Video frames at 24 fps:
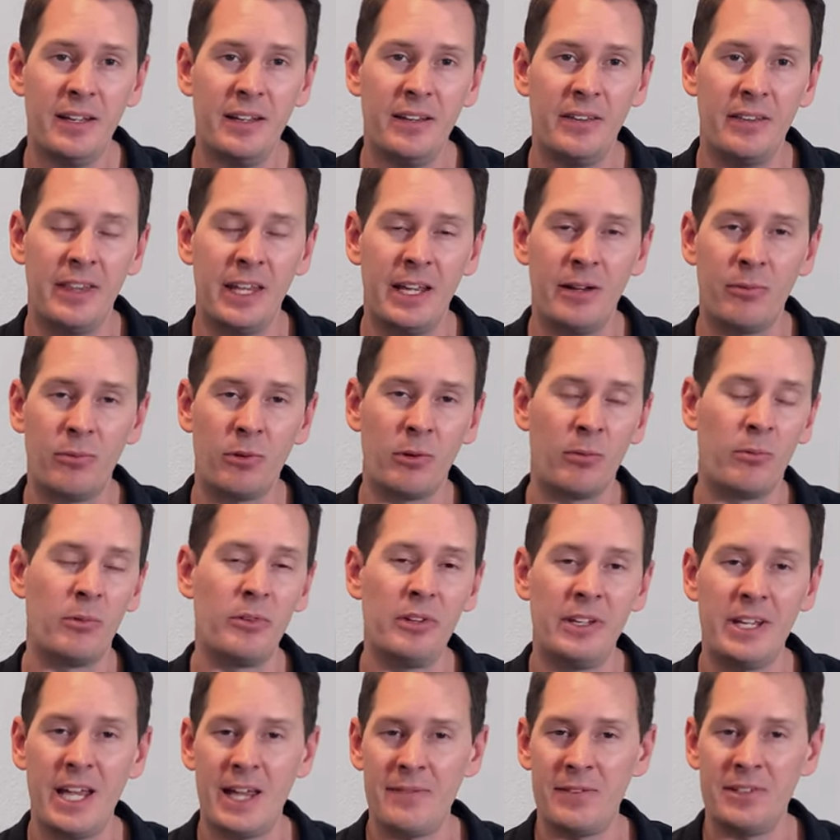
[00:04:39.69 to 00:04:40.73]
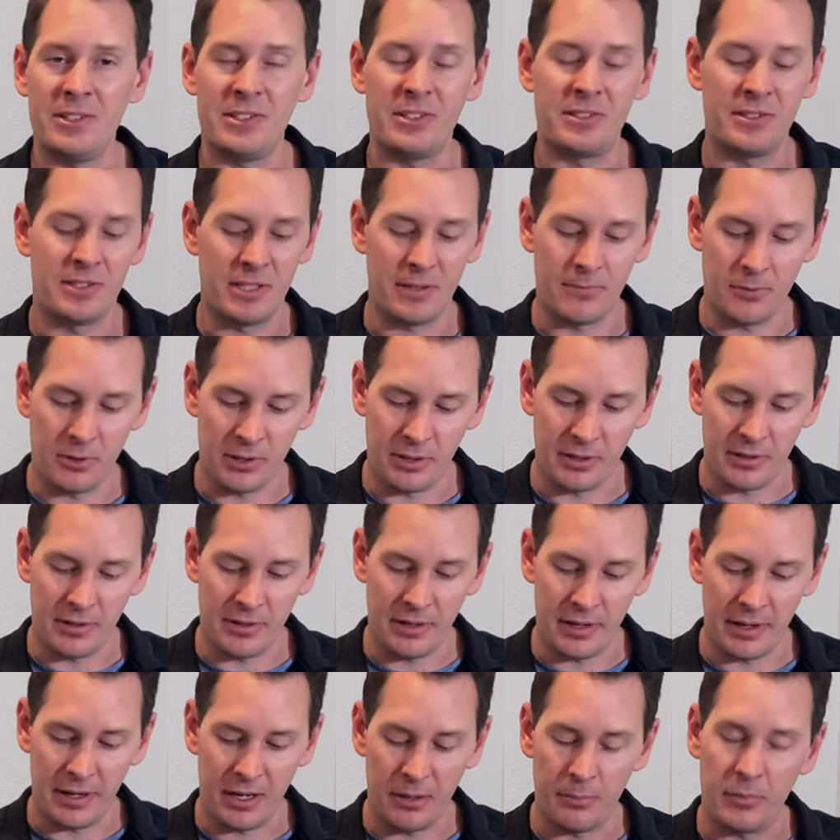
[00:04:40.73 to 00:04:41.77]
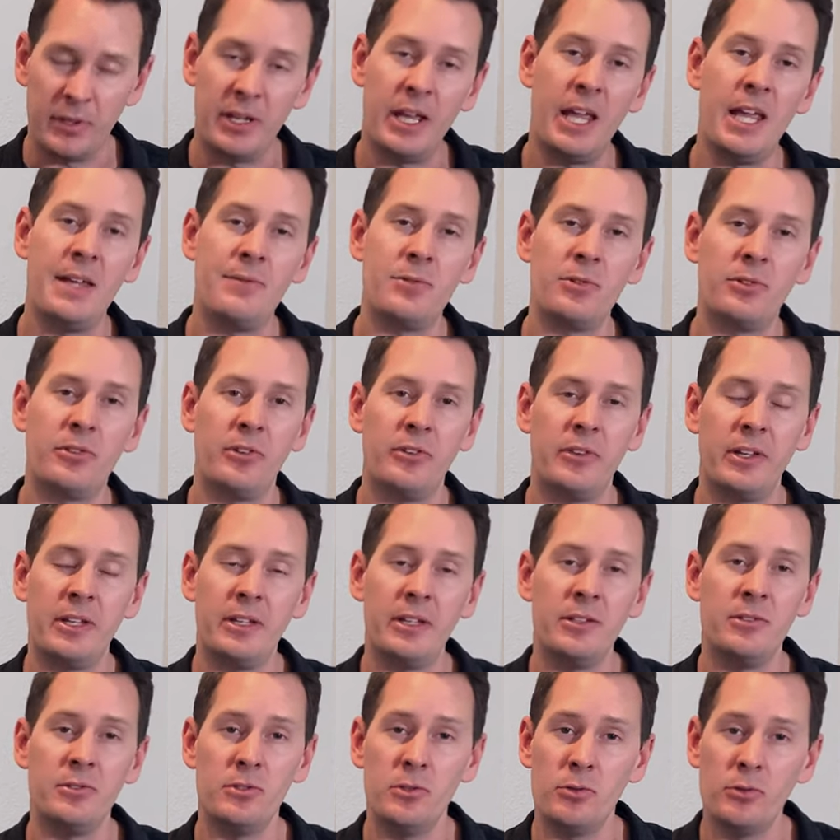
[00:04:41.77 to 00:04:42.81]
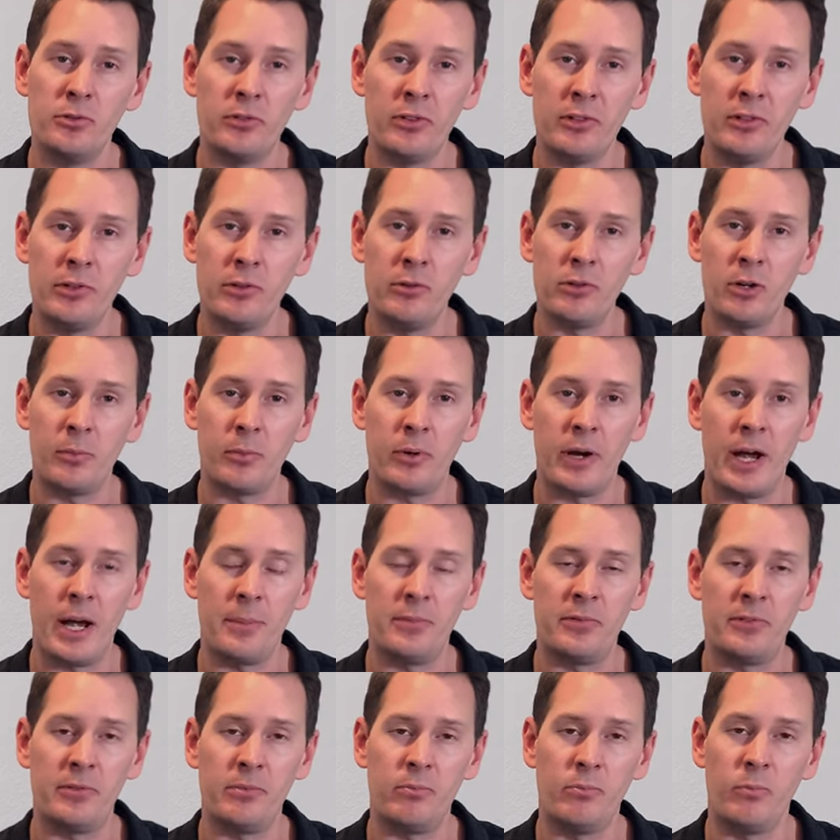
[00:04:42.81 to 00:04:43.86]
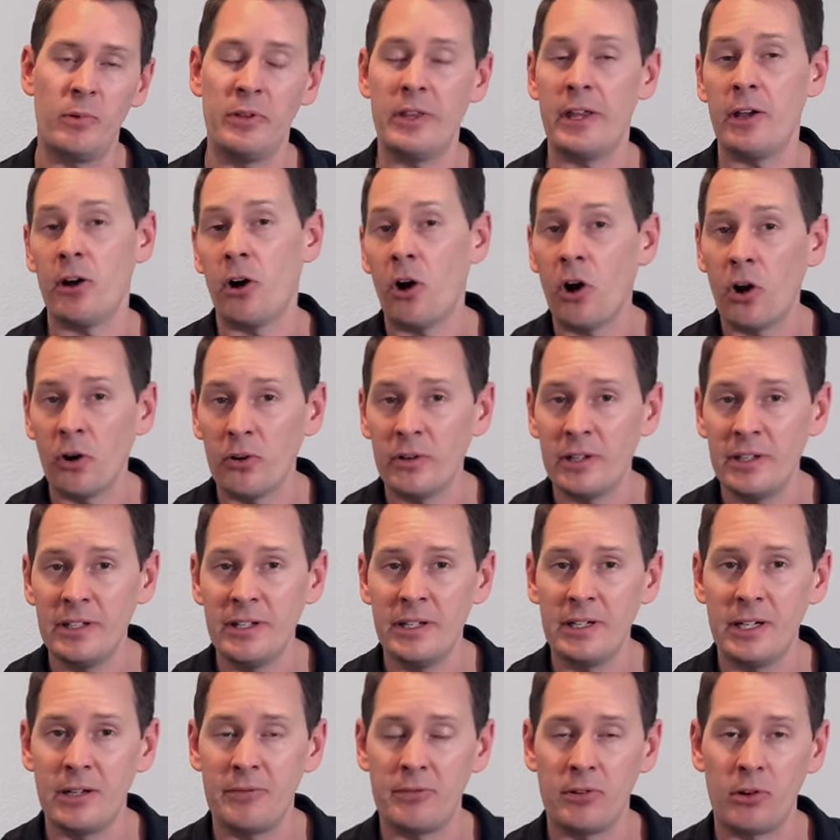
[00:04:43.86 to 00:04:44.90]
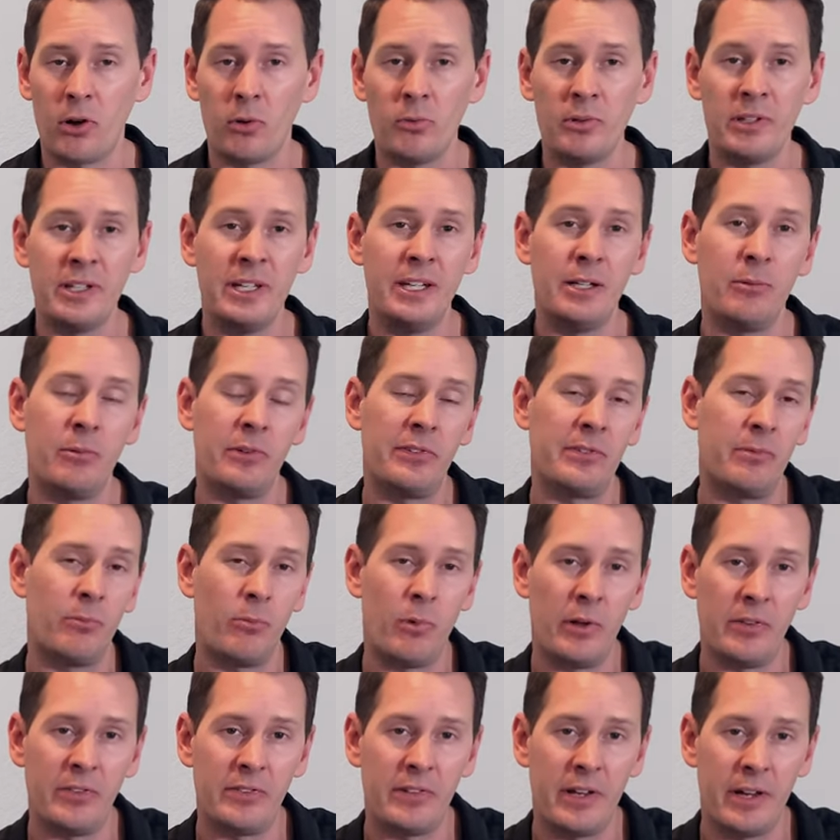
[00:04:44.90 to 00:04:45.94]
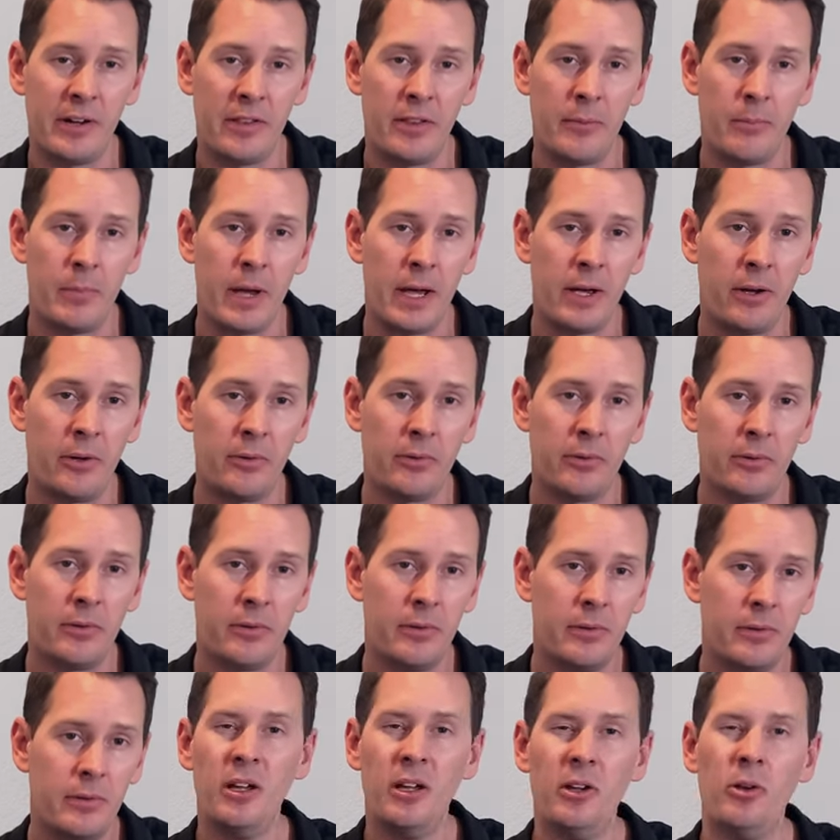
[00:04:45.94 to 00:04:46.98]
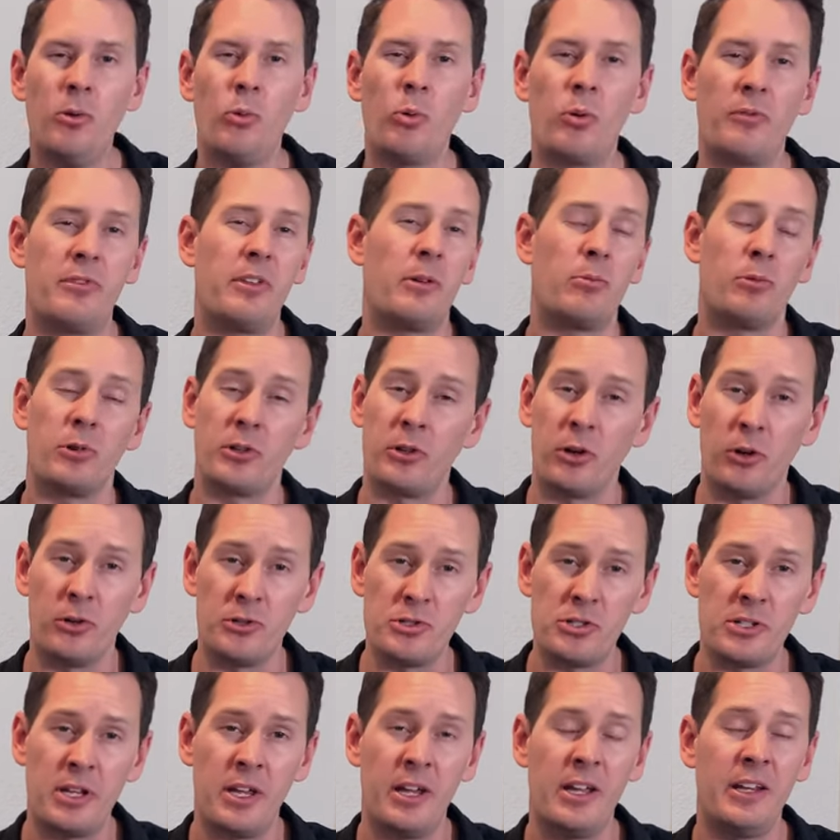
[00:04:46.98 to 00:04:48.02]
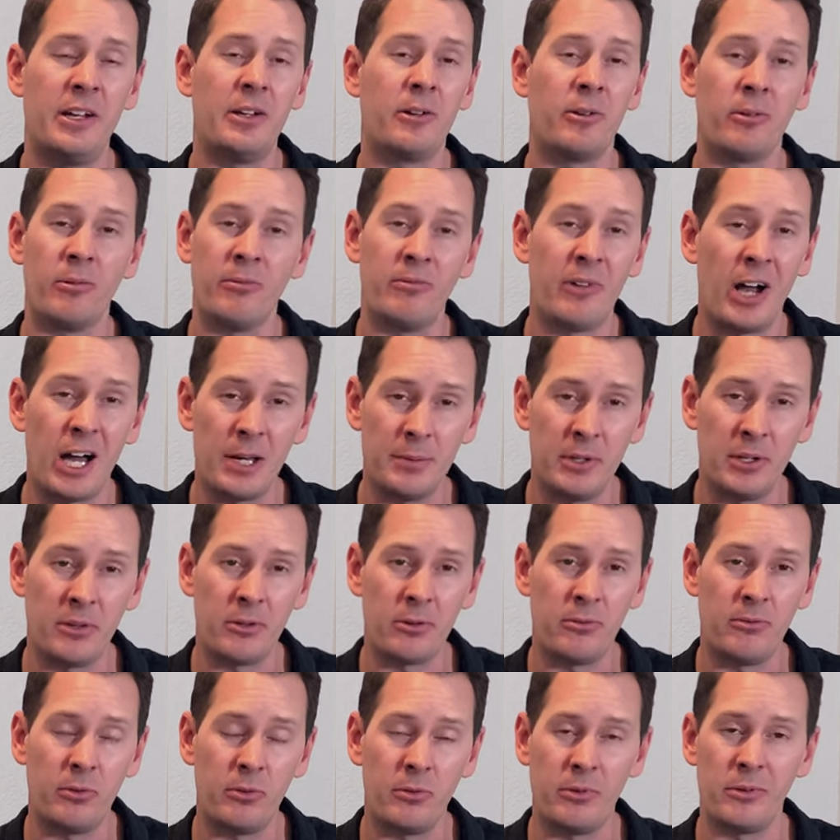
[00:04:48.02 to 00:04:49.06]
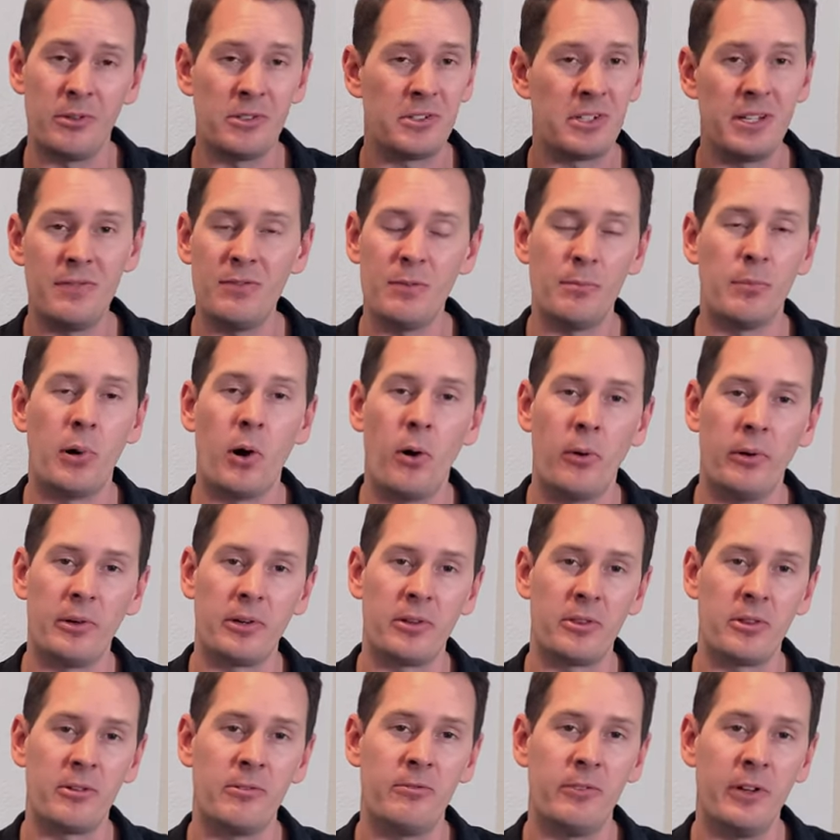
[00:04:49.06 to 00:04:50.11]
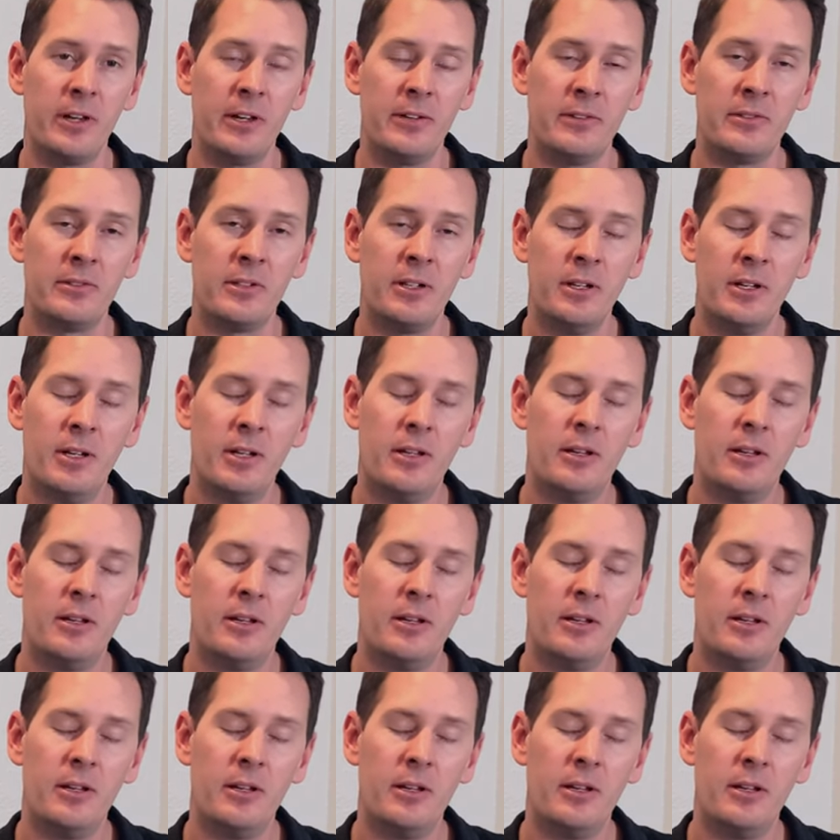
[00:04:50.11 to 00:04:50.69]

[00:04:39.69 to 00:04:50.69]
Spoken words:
they were really having just different behaviors that they didn't usually do, or perhaps when they are eating, if they're only eating with one side of the mouth, or if they were regurgitating or vomiting their food, they're just even pawing at their face.